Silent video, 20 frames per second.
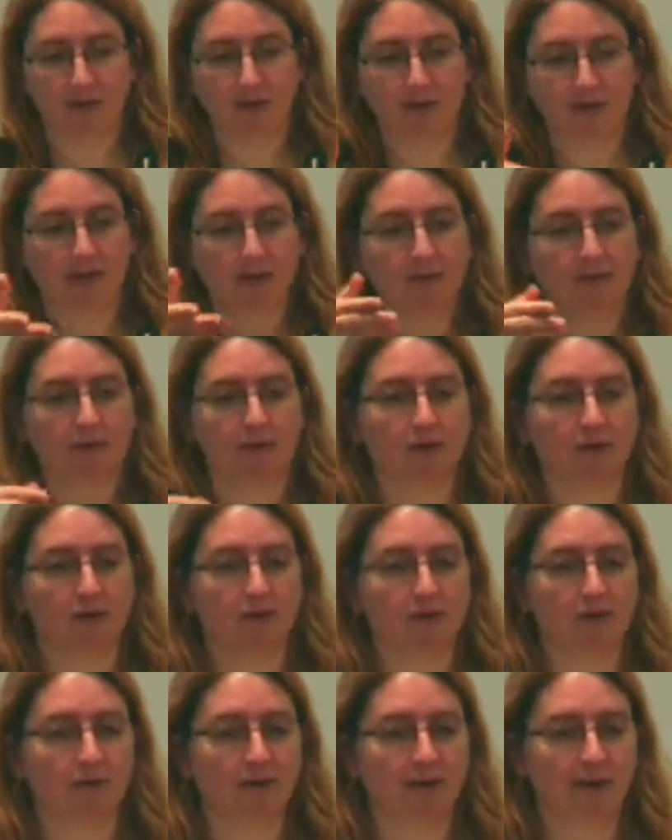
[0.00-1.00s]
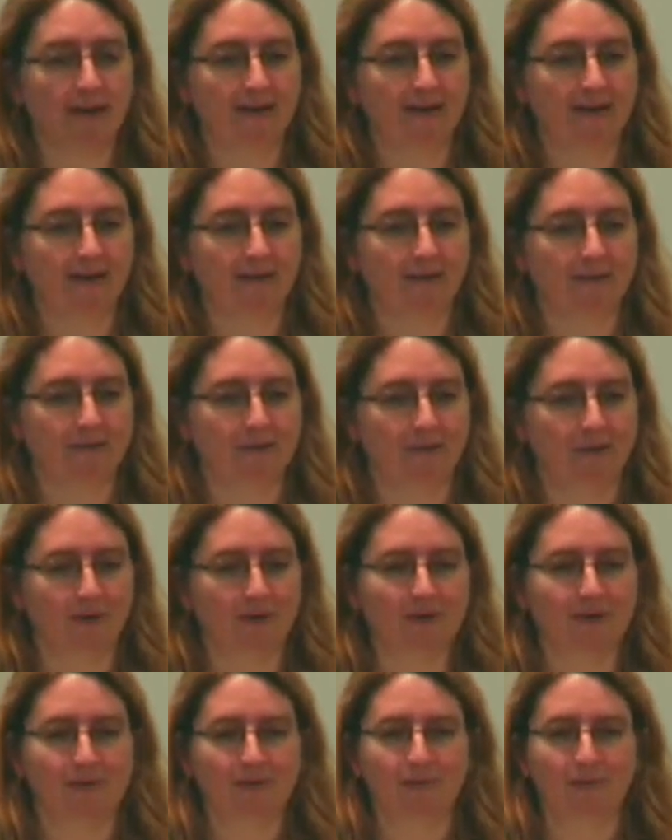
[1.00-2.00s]
That was the third leg, not the
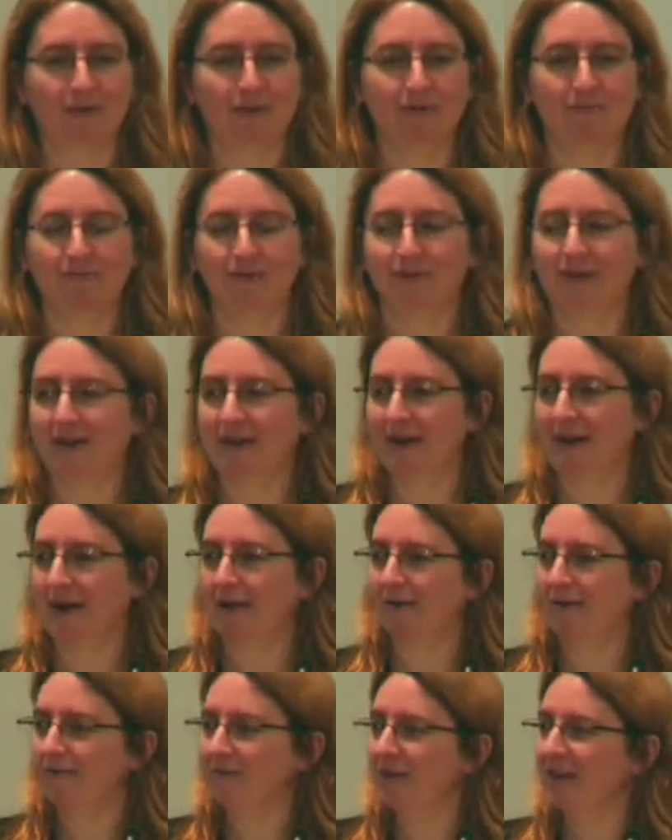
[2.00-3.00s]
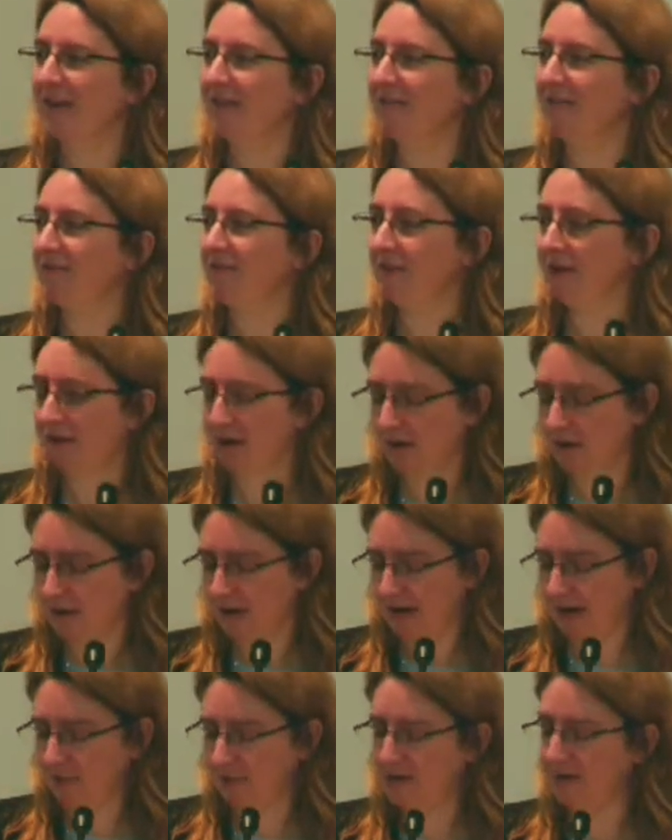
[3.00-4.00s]
fourth, as Peter pointed out, and figure
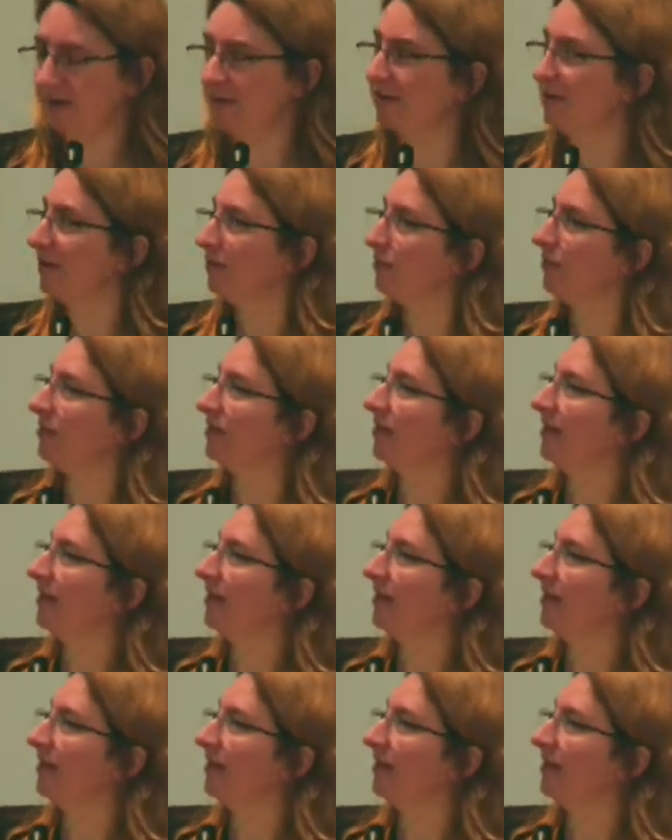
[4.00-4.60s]
out, can we do this with